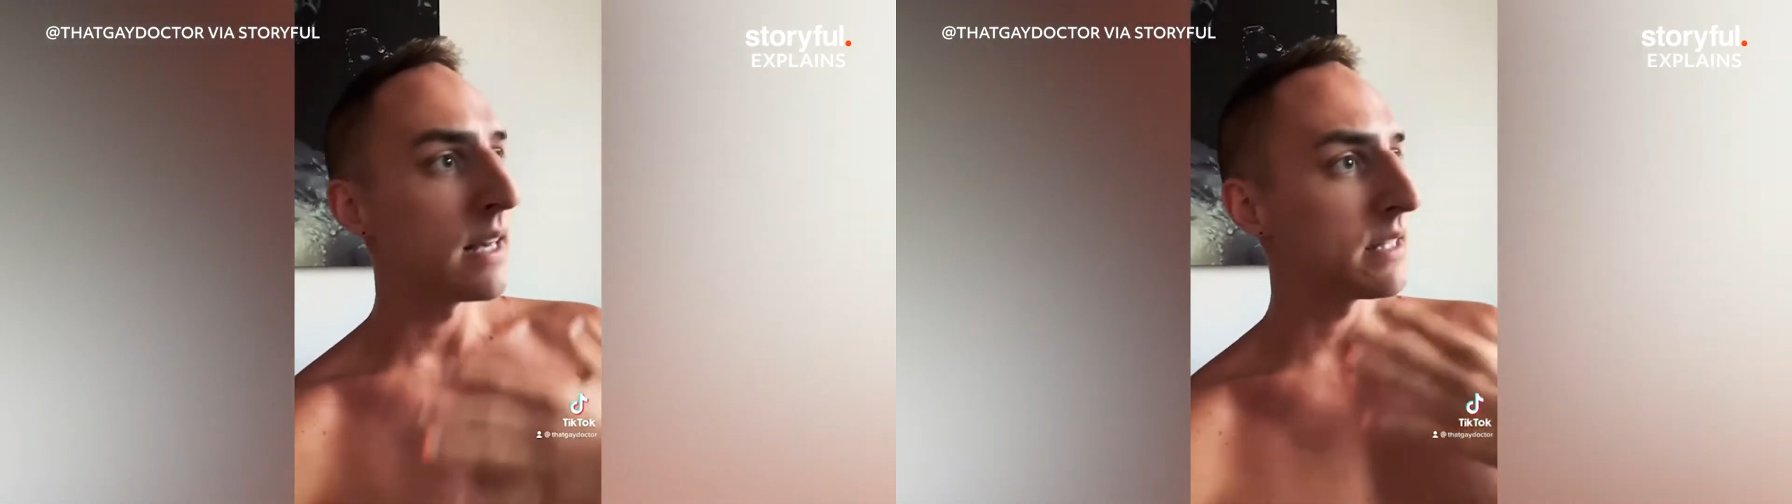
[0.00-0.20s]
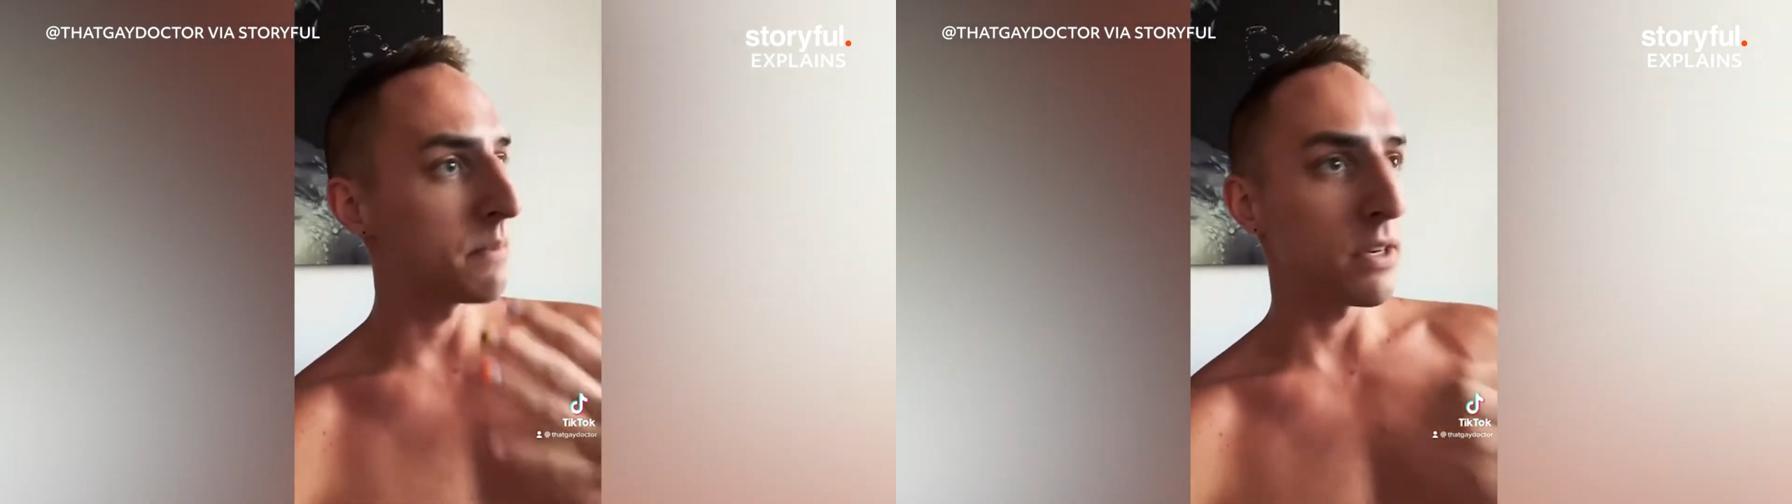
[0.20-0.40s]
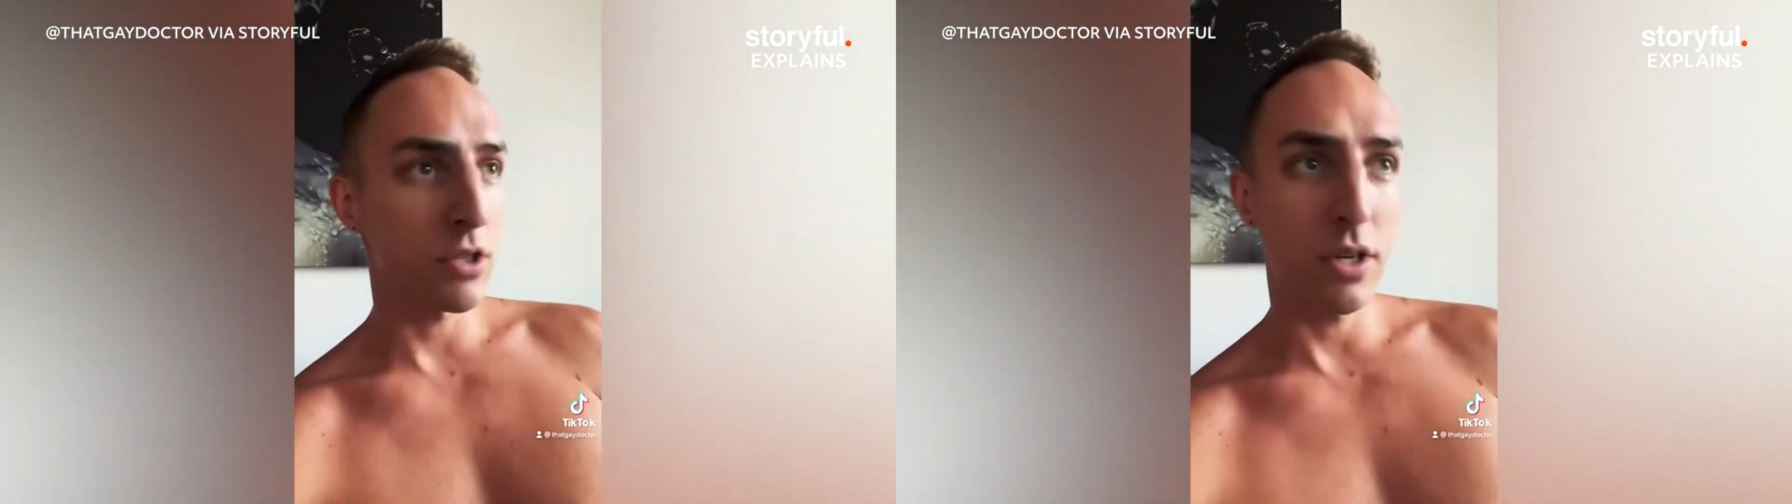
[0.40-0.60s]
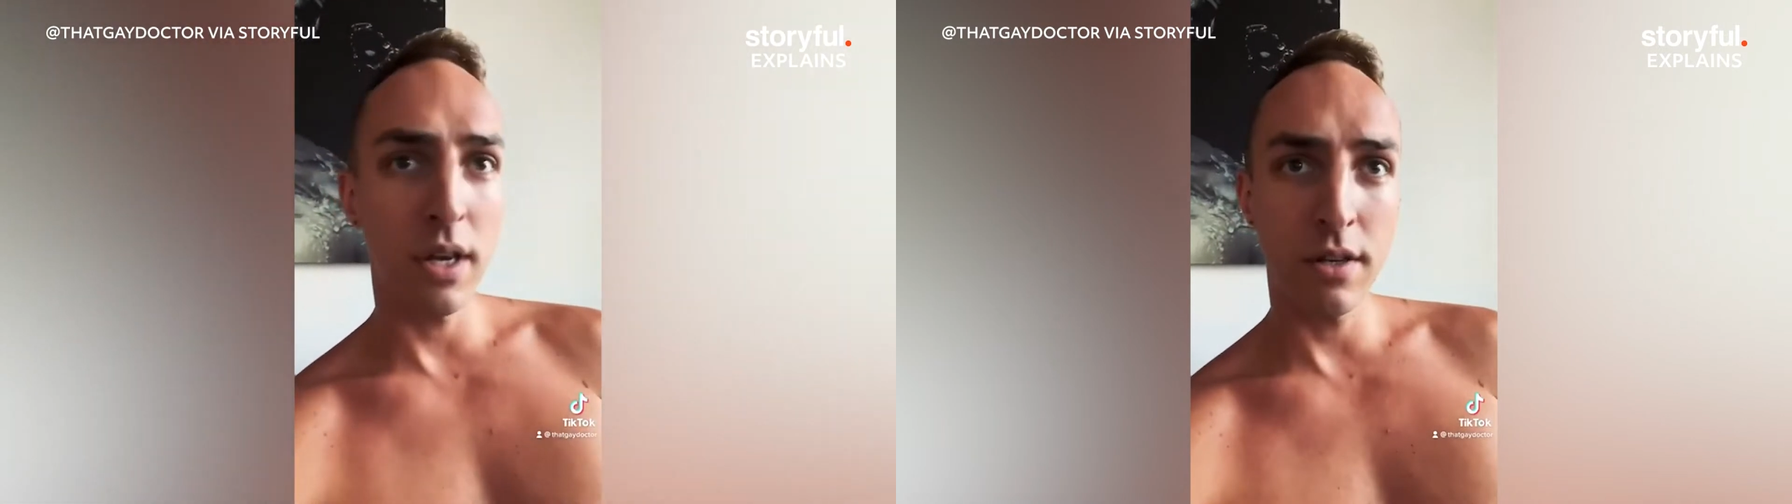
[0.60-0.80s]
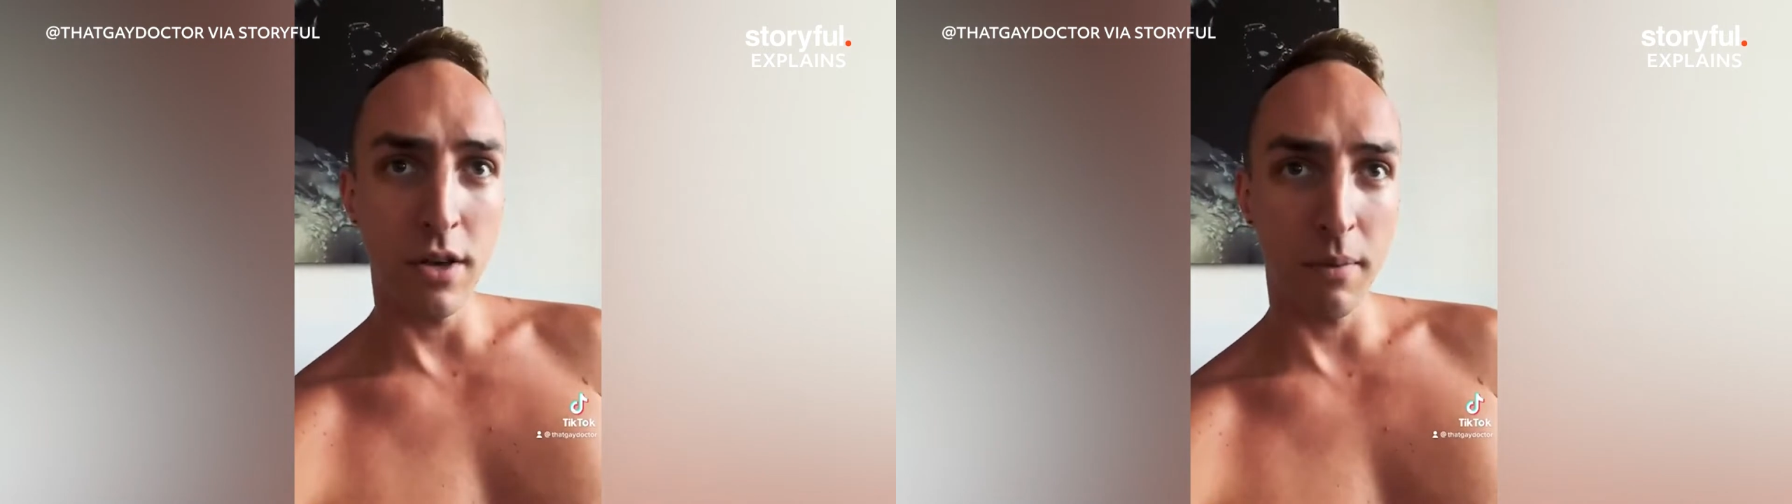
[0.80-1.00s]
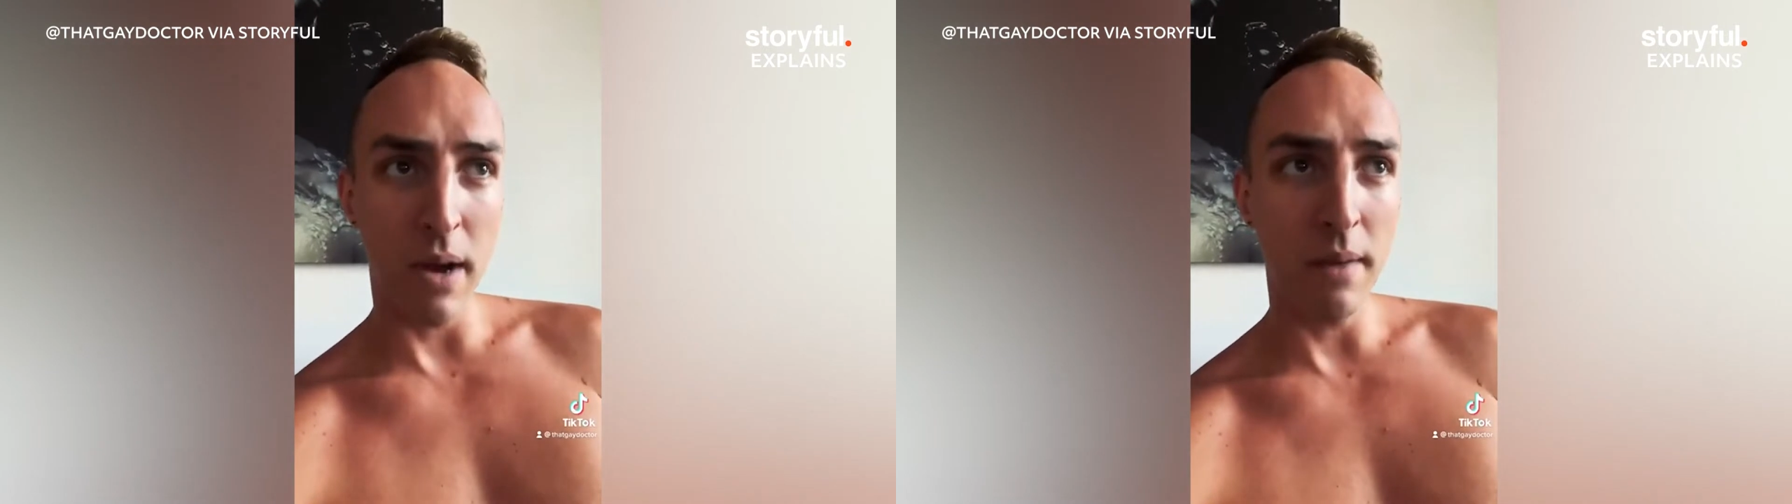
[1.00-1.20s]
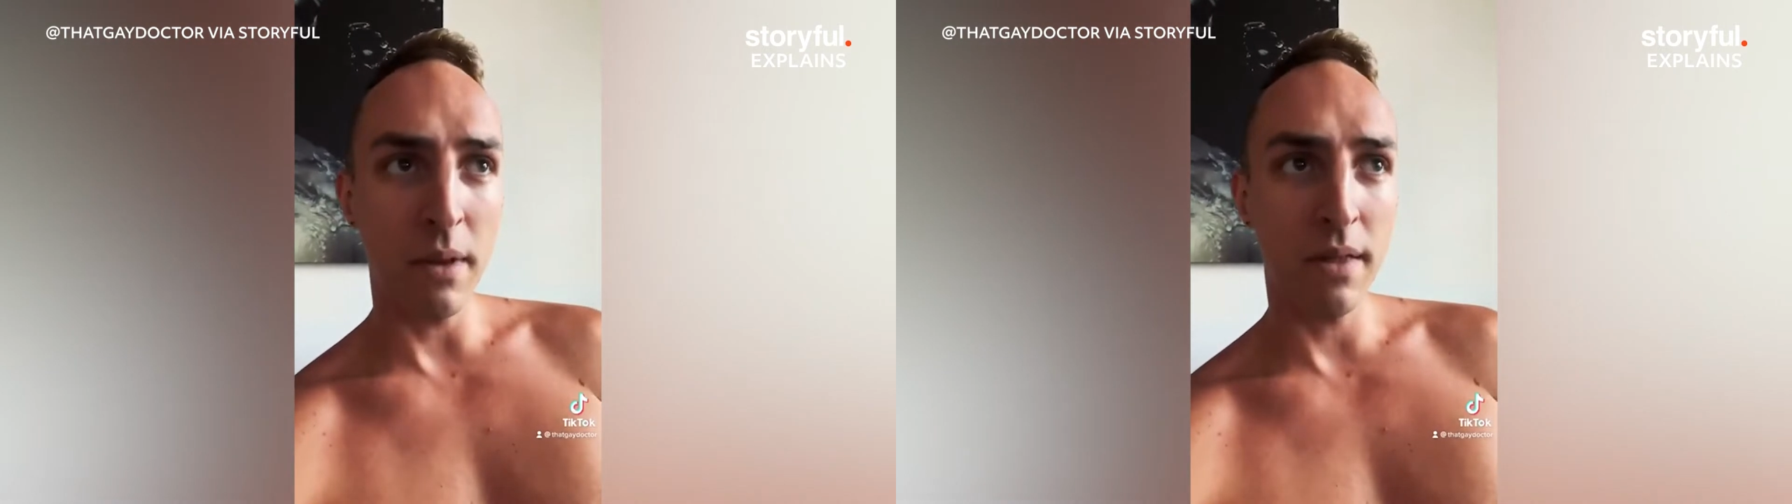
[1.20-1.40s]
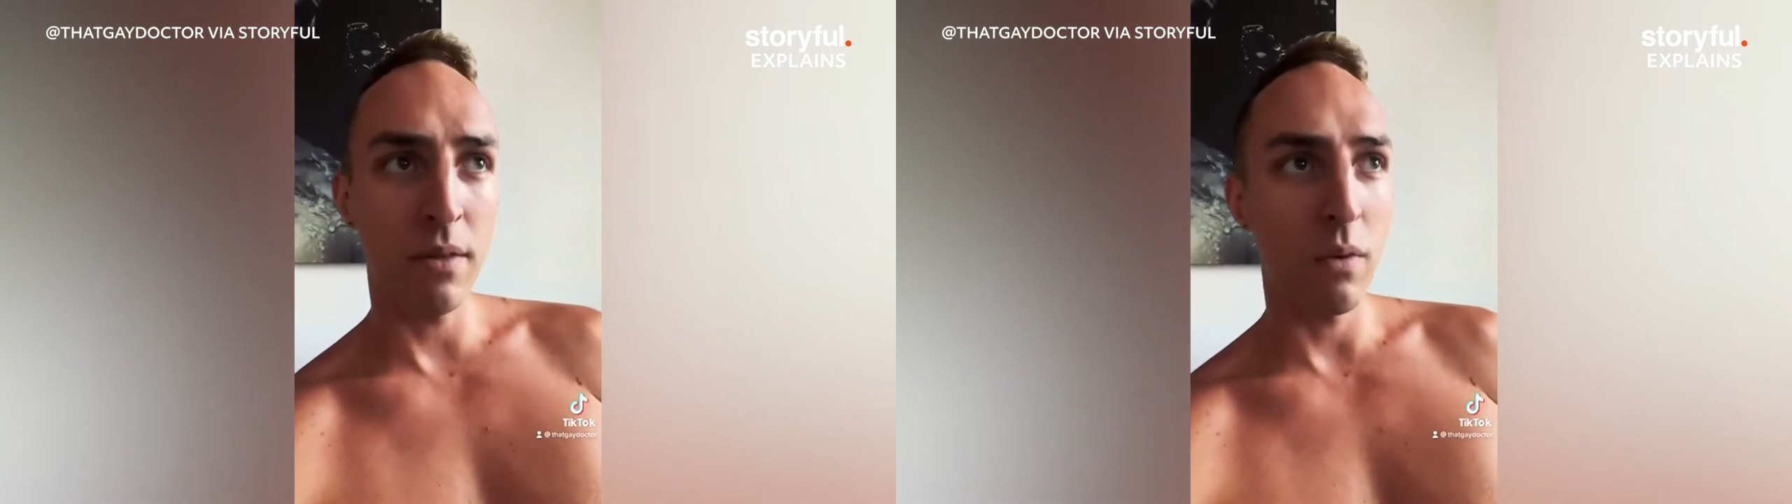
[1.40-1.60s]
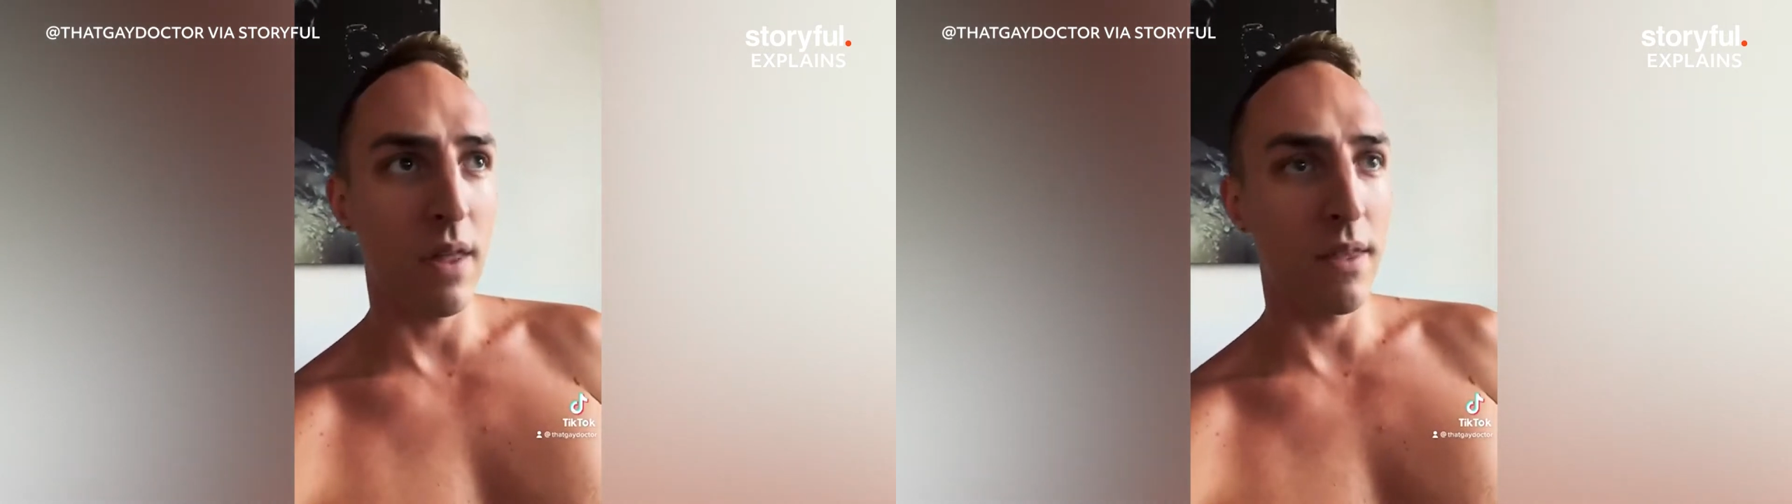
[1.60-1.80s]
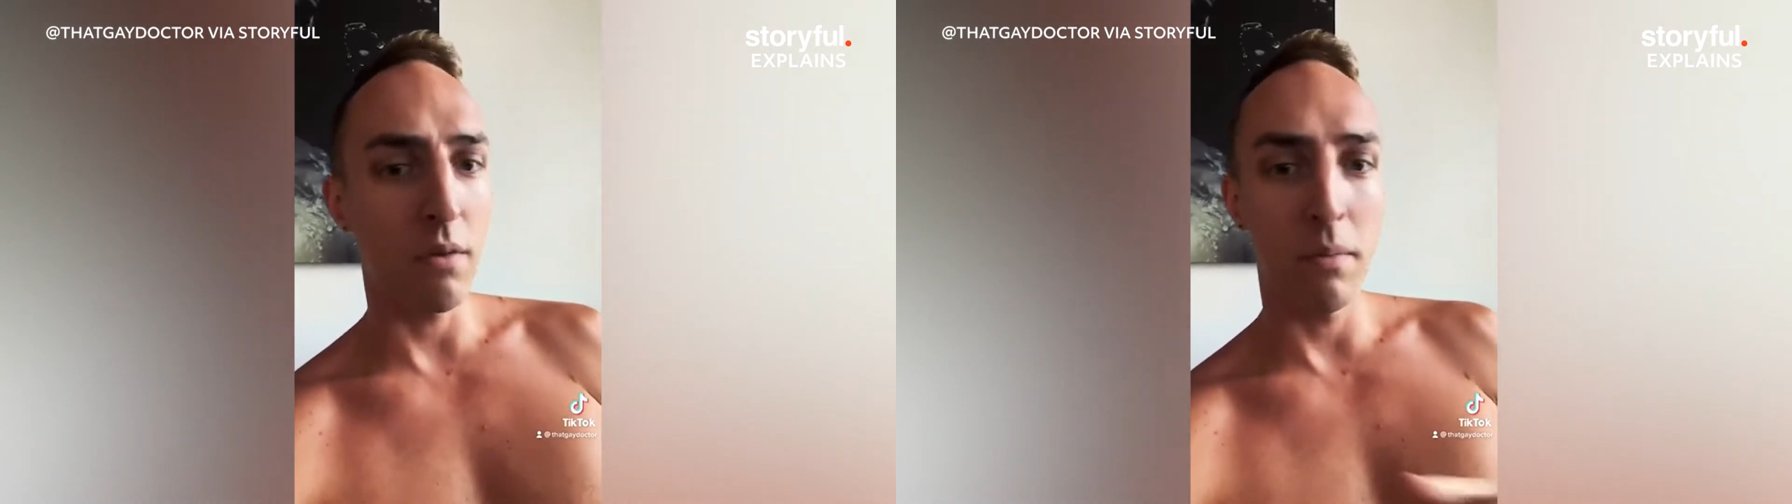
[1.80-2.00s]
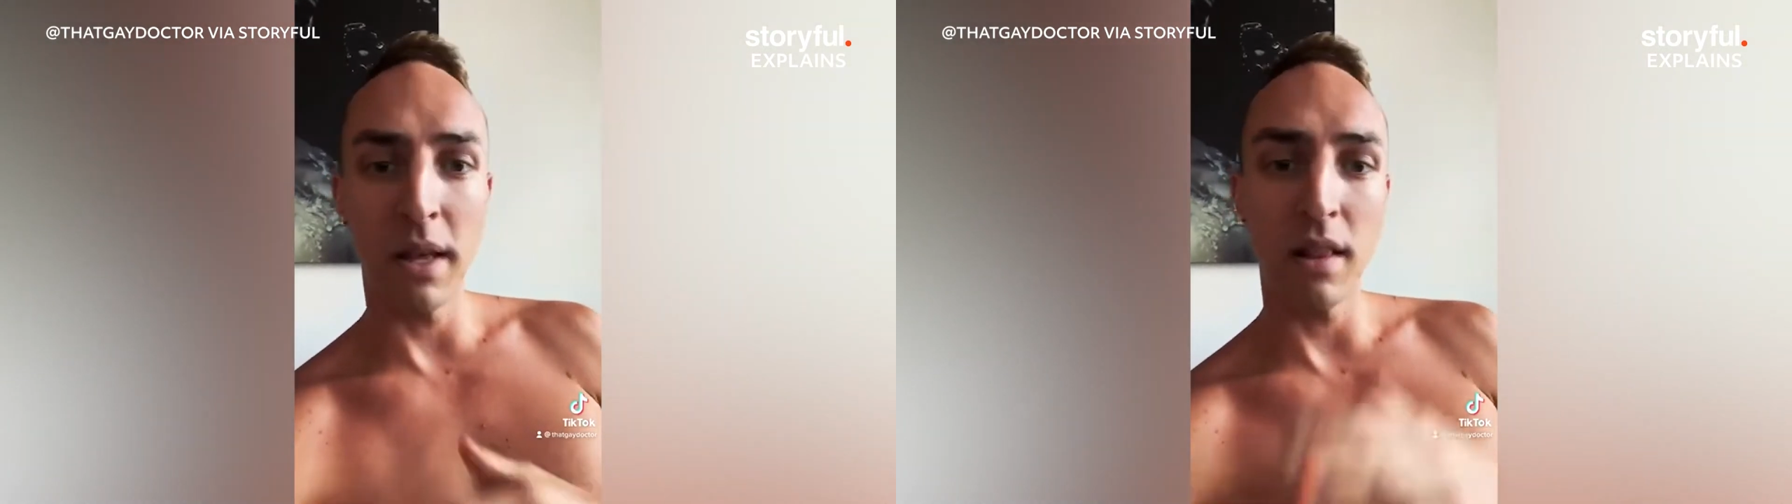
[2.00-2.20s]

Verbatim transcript: especially during Pride Month when there will be